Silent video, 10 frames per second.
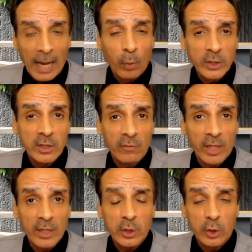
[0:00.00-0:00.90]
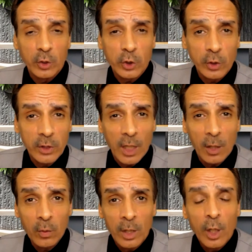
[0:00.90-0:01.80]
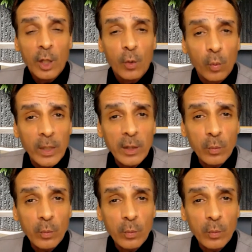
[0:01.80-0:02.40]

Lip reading: which direction you should go, we